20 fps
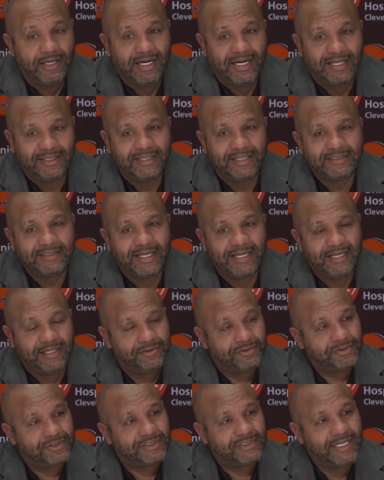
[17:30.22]
I think they
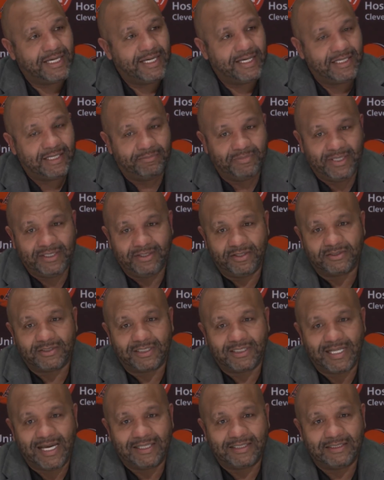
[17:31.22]
understand. I mean, there's
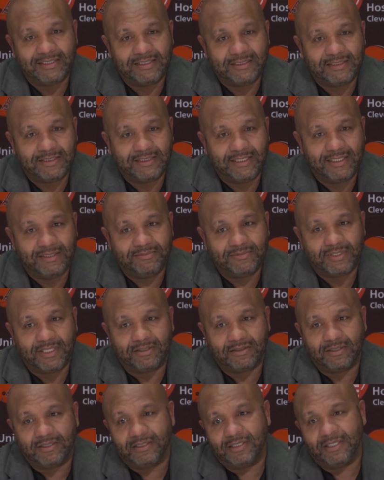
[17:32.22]
a lot of these teams that
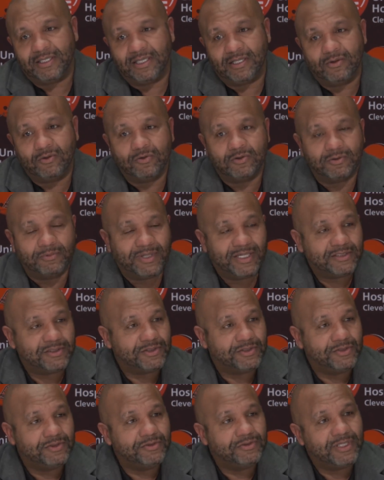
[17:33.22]
are going to look at quarterbacks,
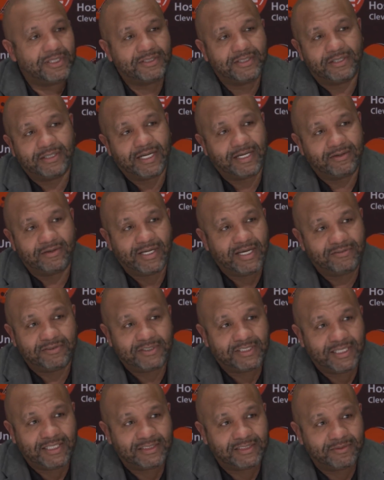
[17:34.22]
too, that they're not going to have a
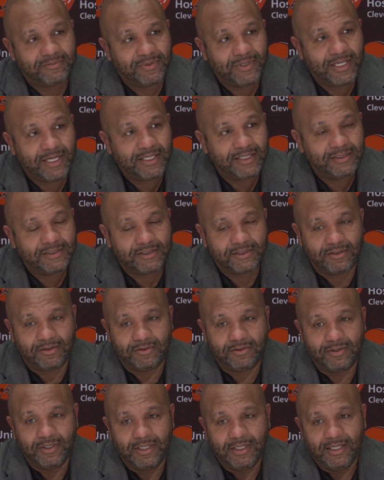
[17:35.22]
chance to play.
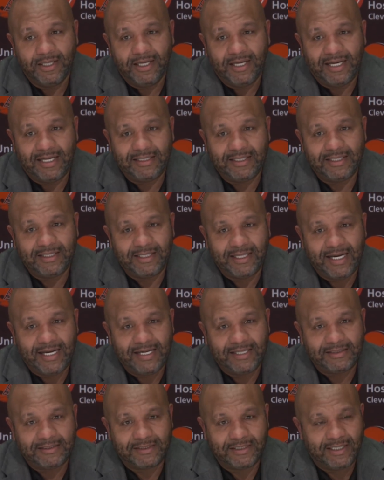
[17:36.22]
So I think
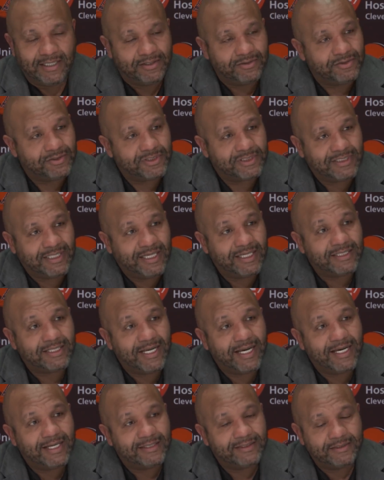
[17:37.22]
guys understand
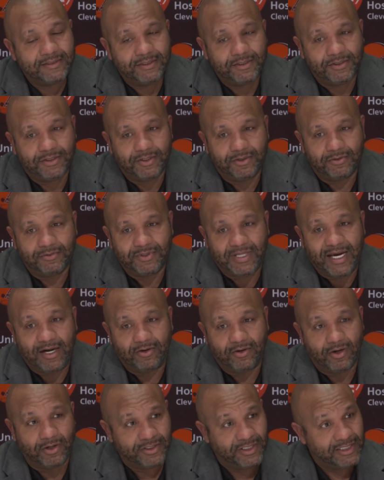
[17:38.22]
that. You know,
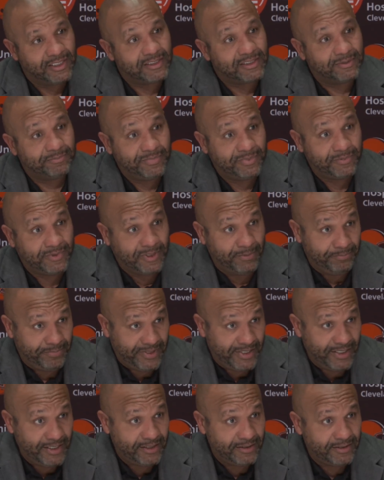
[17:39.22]
now, are they going to
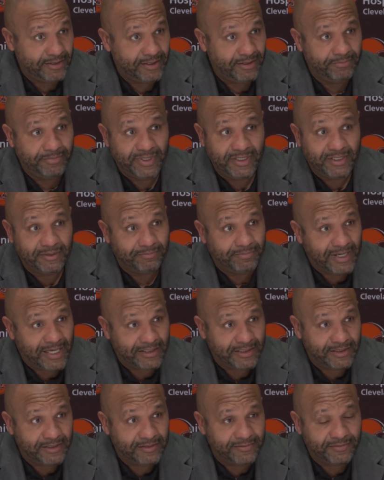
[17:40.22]
compete and be
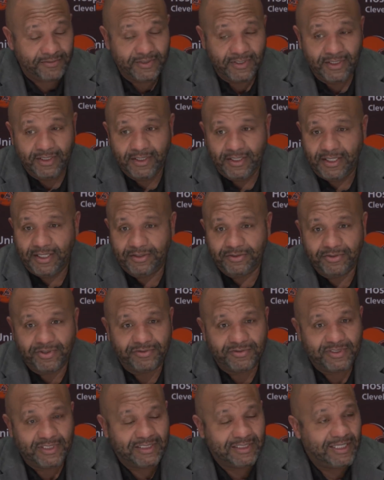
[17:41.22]
competitive and do
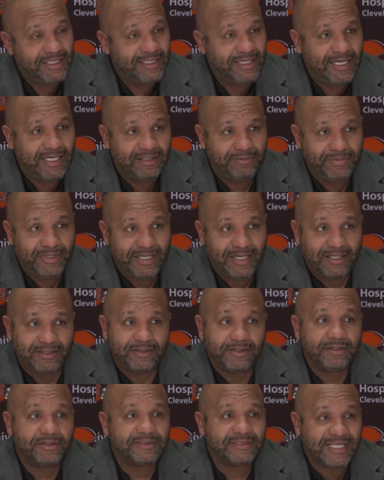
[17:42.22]
everything they can to be out
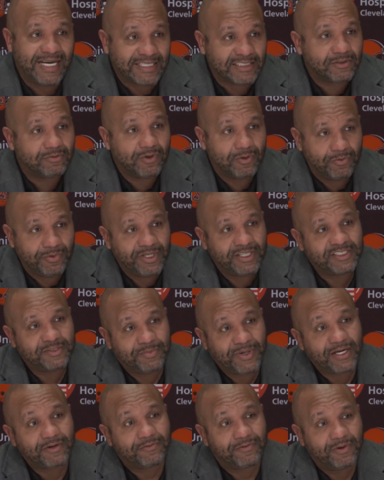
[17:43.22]
there? That's what we
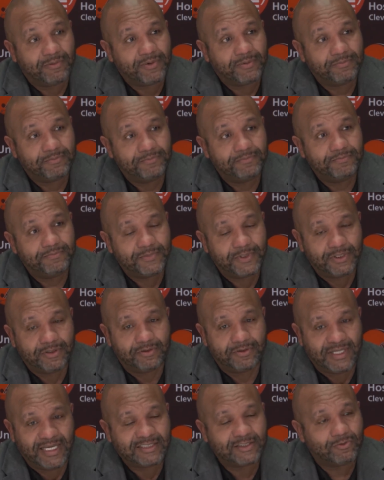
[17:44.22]
expect from them. You
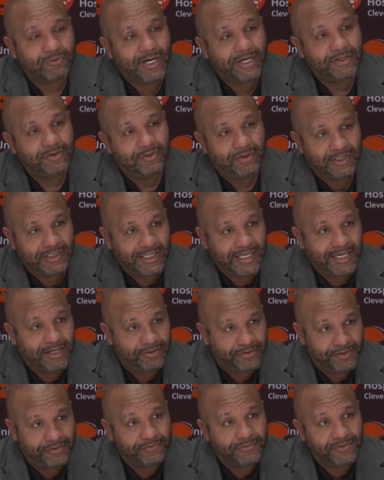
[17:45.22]
know, that's why you want a guy
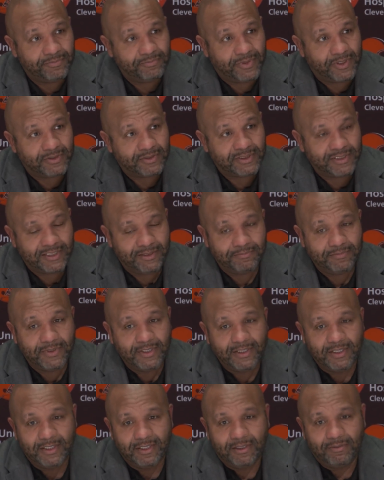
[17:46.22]
on your football team.
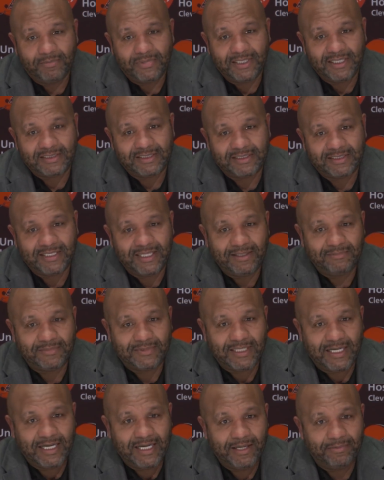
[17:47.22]
But at the same
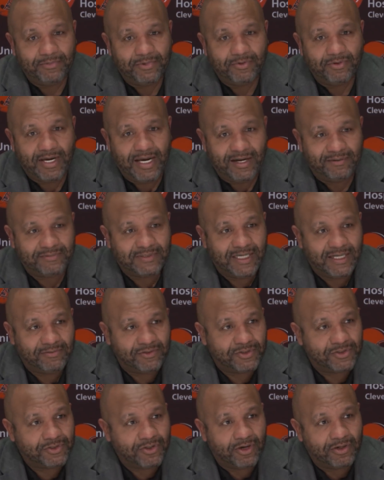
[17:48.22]
time, you have to have
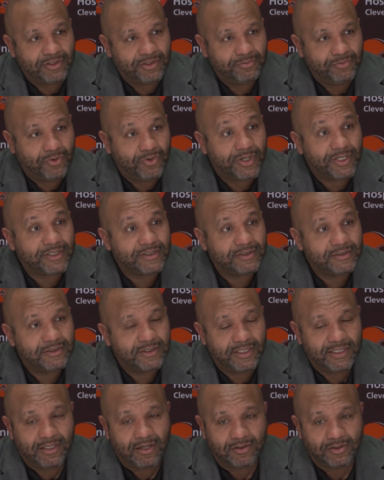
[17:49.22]
a starting point,
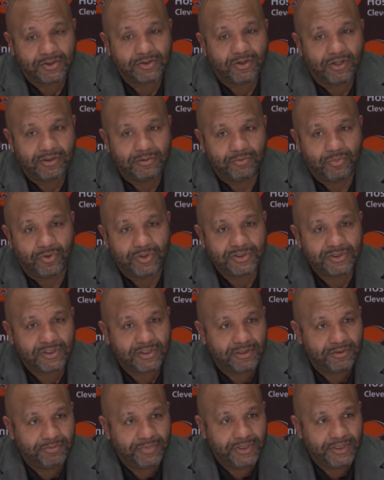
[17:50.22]
and our starting point is
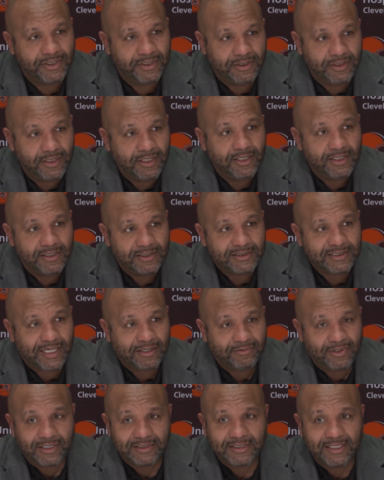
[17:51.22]
going to be
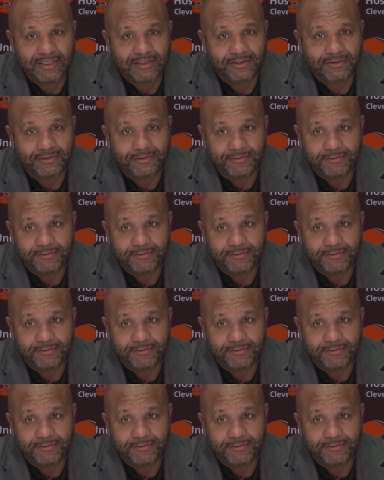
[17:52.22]
Tyrod Taylor.